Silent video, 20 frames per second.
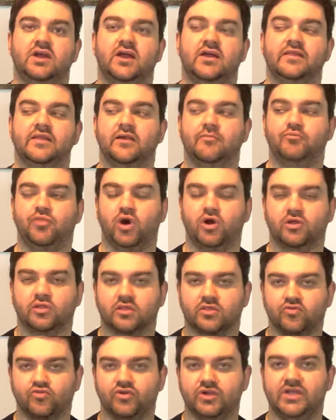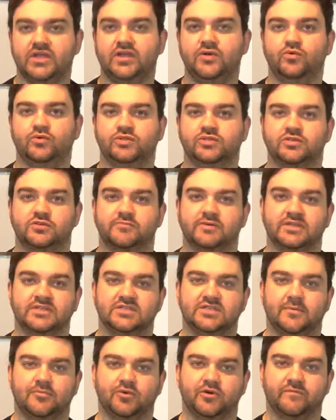And then part 3, which is going to be a
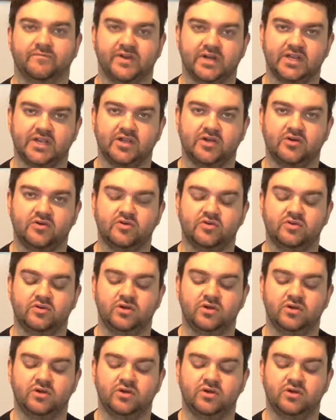separate video,